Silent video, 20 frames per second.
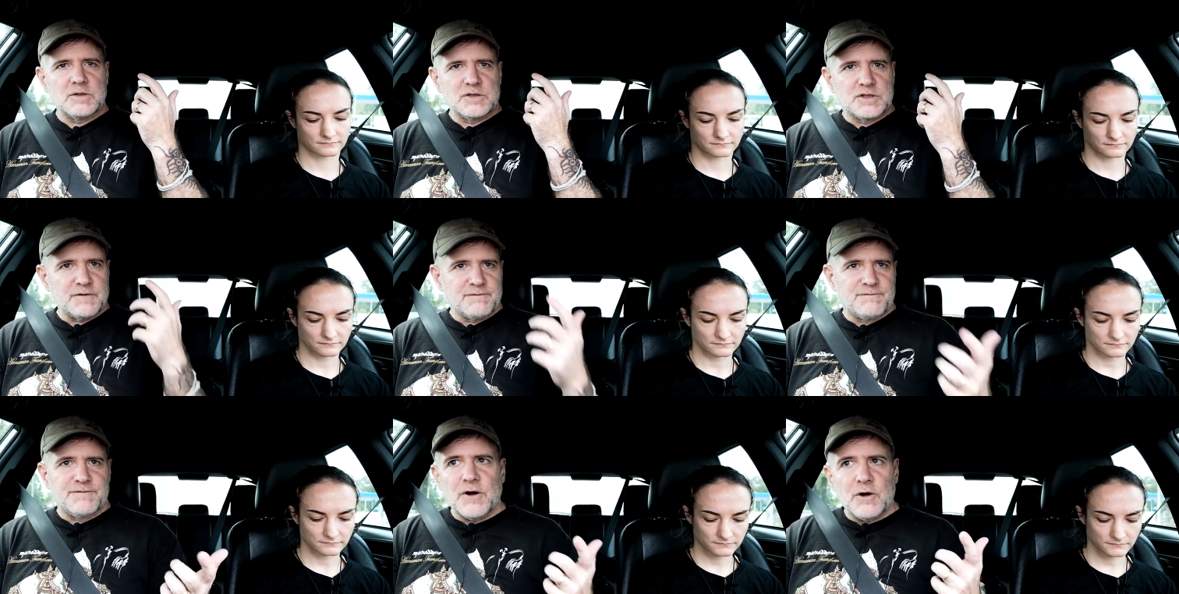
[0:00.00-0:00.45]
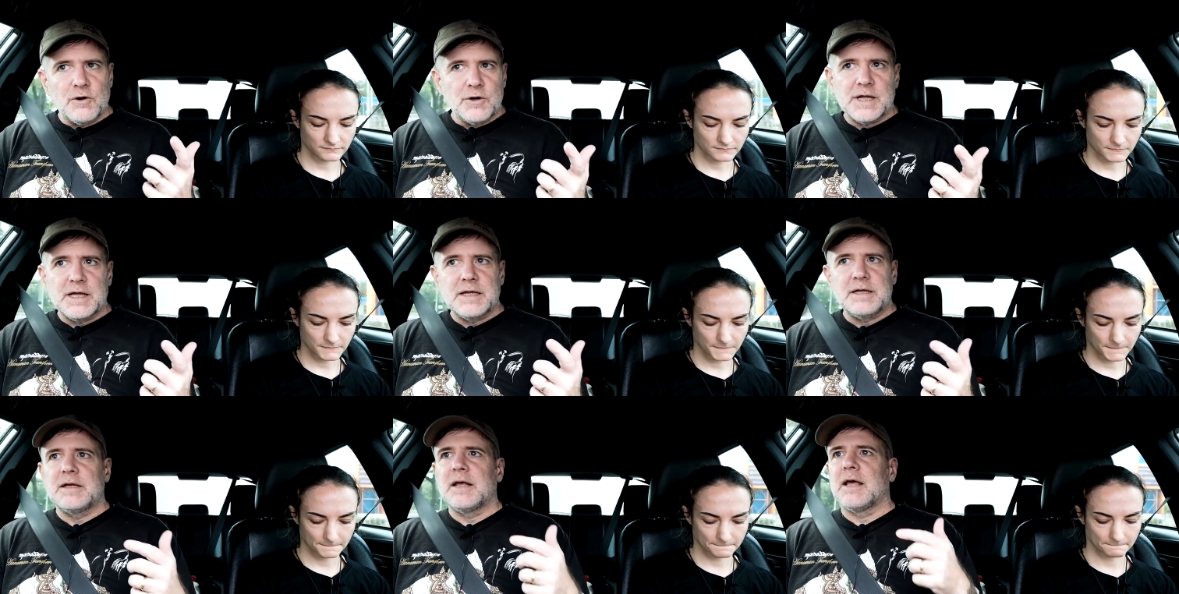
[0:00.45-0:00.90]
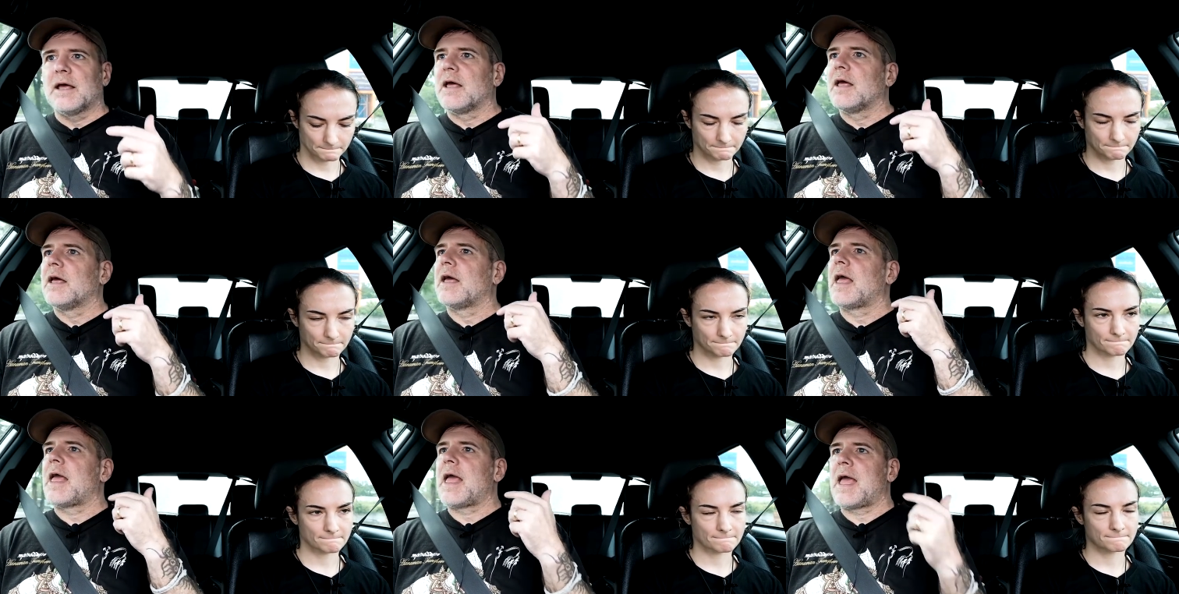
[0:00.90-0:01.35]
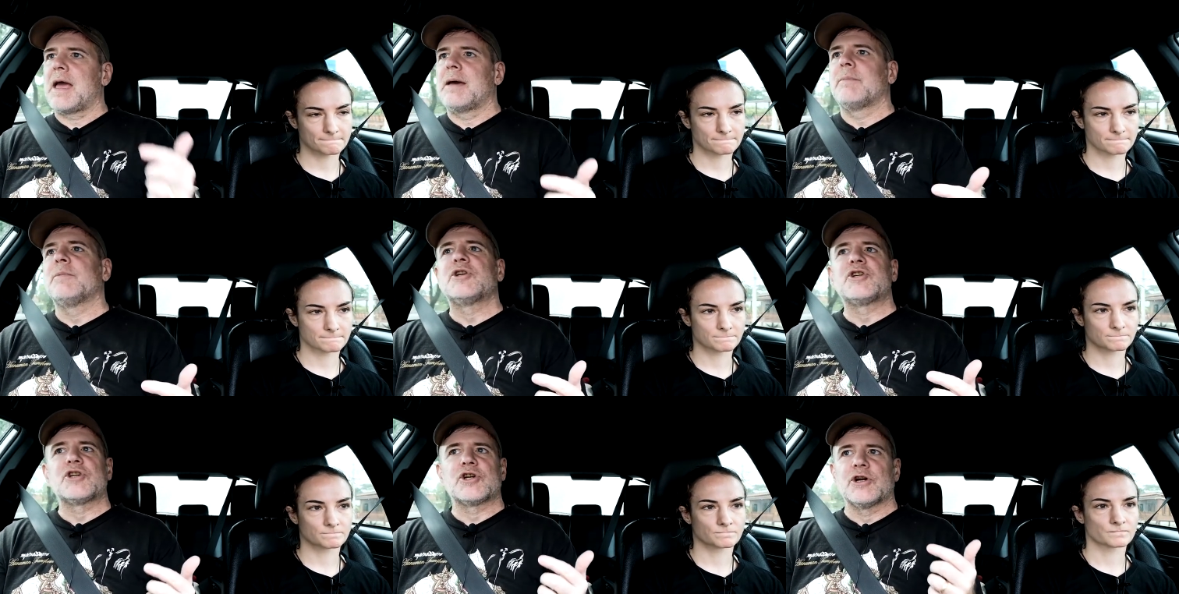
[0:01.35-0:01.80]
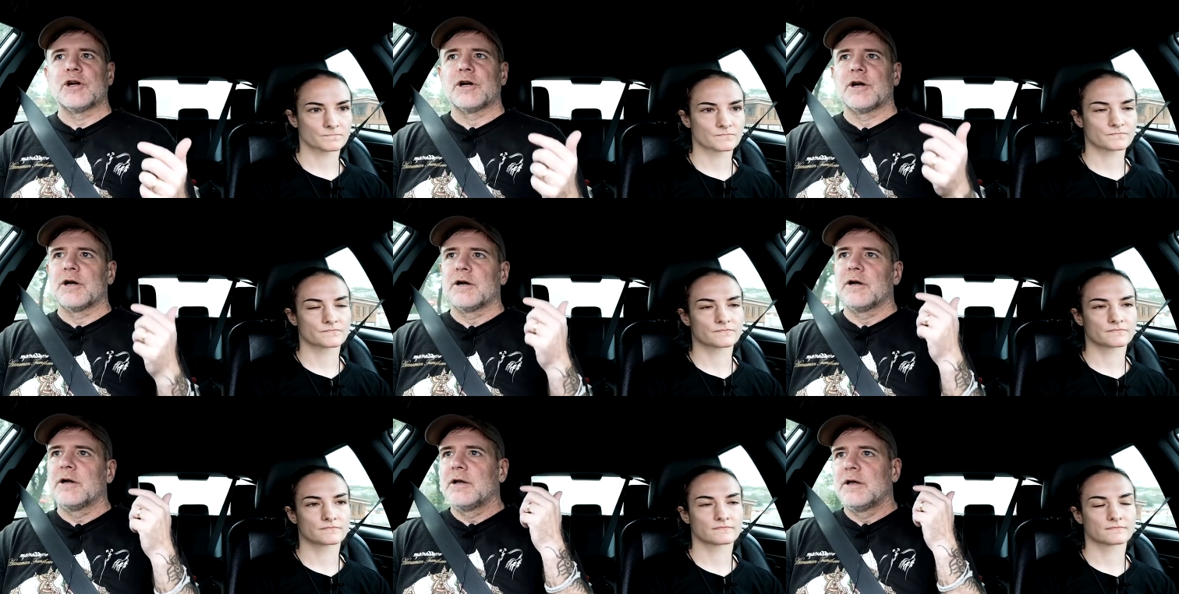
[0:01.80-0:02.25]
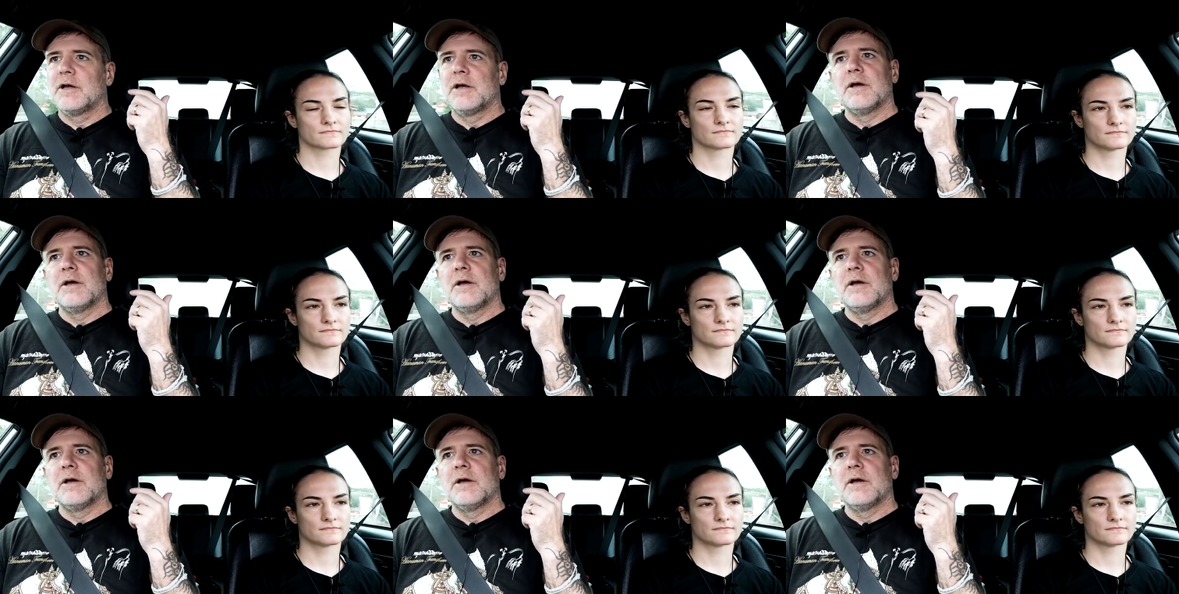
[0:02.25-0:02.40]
Speaker 1: devoted amateur